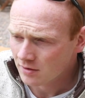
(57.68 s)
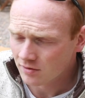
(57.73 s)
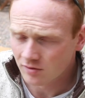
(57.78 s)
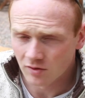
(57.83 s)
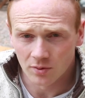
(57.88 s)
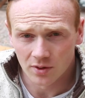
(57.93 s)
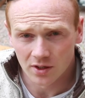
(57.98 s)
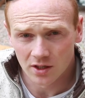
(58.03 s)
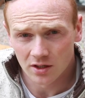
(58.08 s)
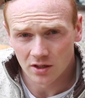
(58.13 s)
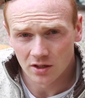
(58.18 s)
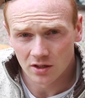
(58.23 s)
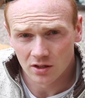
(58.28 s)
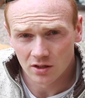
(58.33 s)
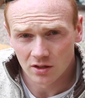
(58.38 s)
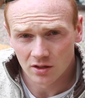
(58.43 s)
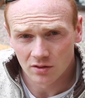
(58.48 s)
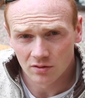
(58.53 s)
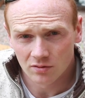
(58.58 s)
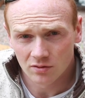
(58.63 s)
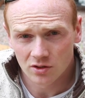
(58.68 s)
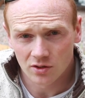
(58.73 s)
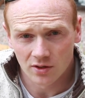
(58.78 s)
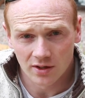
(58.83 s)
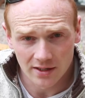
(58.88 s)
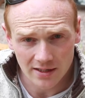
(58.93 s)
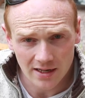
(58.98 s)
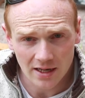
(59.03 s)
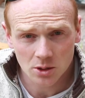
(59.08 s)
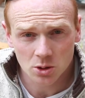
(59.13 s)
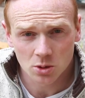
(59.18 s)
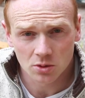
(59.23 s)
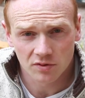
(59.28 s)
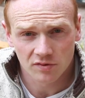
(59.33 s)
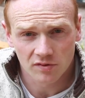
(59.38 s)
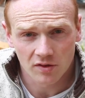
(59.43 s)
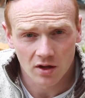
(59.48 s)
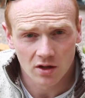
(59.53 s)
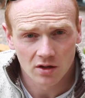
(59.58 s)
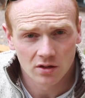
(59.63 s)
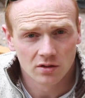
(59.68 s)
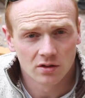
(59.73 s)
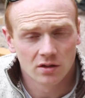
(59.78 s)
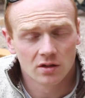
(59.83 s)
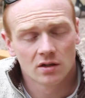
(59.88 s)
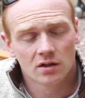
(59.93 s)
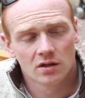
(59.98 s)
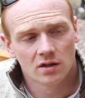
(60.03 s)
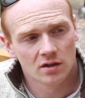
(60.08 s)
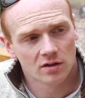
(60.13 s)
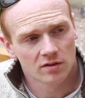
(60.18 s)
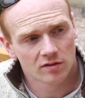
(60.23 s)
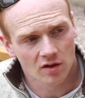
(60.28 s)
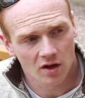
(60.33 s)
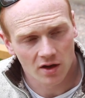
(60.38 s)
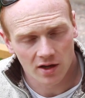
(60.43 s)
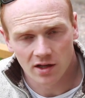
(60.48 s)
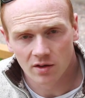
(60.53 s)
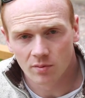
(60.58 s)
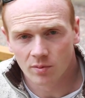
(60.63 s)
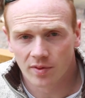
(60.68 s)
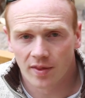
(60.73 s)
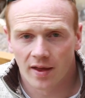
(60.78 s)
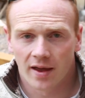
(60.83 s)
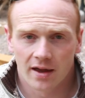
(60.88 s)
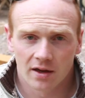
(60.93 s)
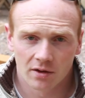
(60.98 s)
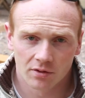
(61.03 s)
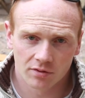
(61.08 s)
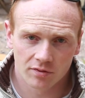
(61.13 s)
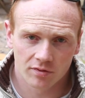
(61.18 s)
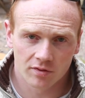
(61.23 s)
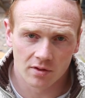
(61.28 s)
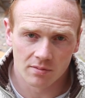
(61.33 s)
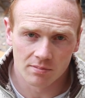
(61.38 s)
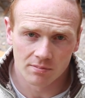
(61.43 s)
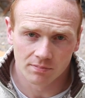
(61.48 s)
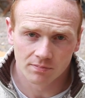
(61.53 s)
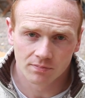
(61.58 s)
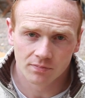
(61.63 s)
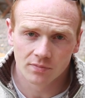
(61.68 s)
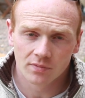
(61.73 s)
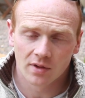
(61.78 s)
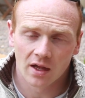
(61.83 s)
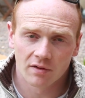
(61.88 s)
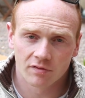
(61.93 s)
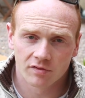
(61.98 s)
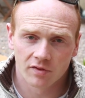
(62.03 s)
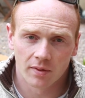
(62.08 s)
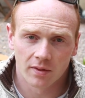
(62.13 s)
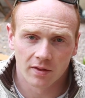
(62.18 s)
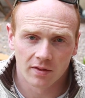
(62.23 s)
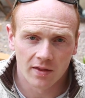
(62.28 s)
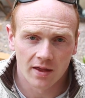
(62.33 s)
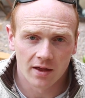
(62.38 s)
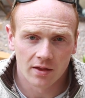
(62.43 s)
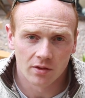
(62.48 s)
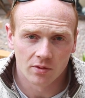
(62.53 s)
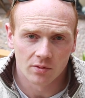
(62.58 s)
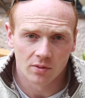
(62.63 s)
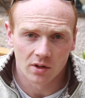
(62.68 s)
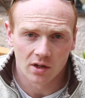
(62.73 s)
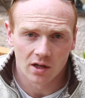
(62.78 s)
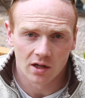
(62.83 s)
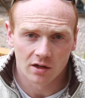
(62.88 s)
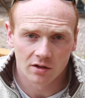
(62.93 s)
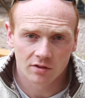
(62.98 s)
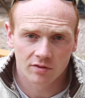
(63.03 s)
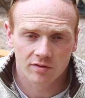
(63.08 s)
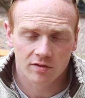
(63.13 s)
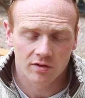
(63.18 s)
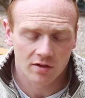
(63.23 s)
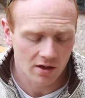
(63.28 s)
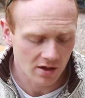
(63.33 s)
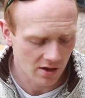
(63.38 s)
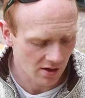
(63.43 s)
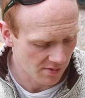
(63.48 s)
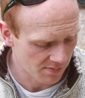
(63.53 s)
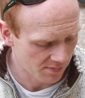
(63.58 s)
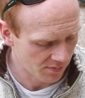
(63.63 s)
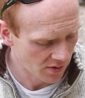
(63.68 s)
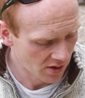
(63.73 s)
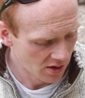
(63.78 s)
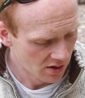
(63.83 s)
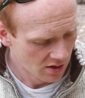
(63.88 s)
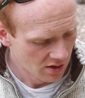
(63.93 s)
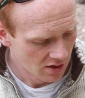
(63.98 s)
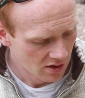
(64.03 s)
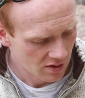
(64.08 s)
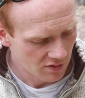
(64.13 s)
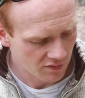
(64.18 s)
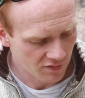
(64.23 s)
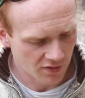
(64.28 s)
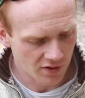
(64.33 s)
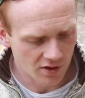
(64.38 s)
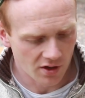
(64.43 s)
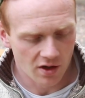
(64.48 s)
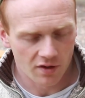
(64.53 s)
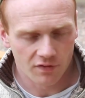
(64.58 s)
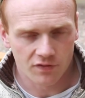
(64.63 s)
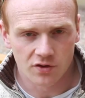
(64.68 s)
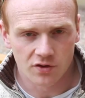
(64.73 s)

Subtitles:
So we're going to do it in natural stone, tie it in with the house, and have something there that will last for a